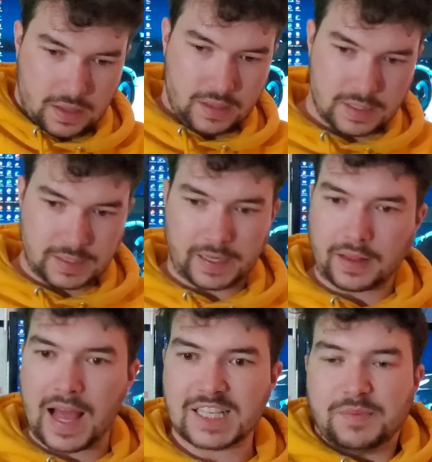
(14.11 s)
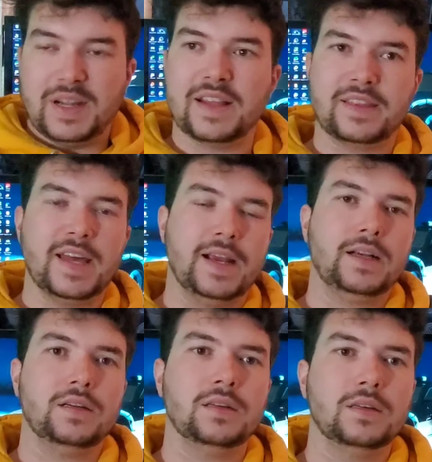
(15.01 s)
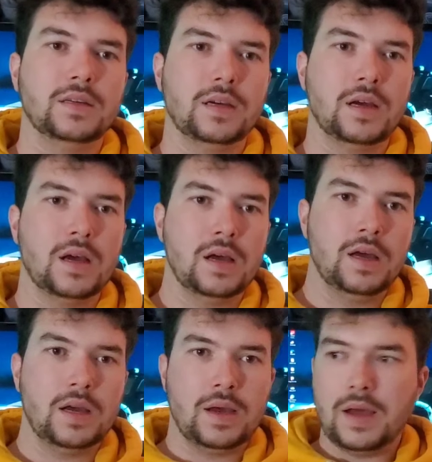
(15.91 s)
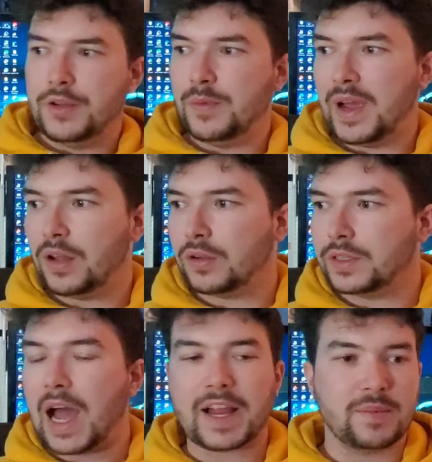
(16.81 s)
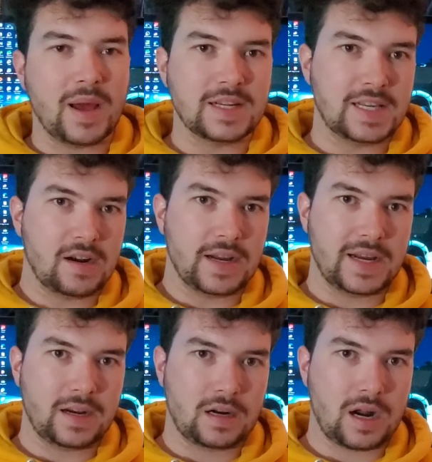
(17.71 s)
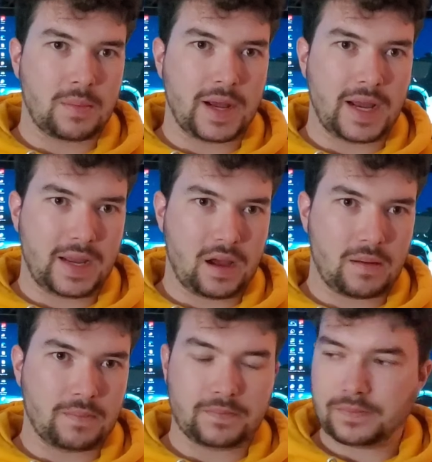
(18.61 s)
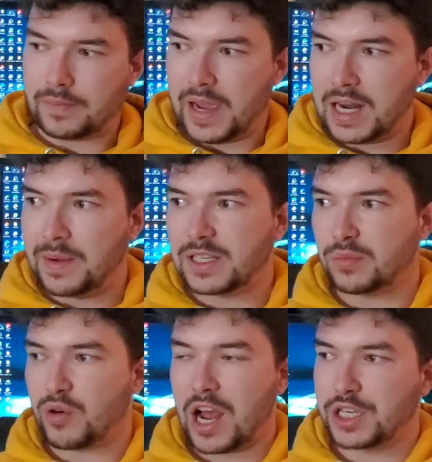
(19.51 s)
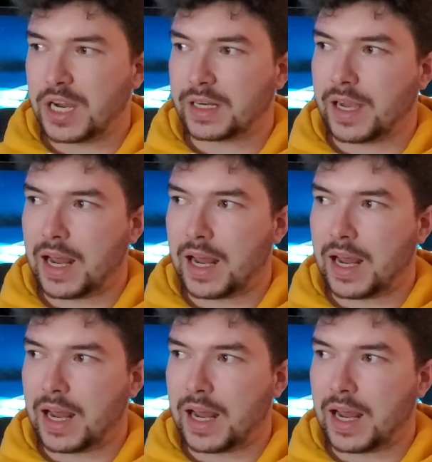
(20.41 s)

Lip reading: this is like a last minute thing. Do my little documentary here on my animation project.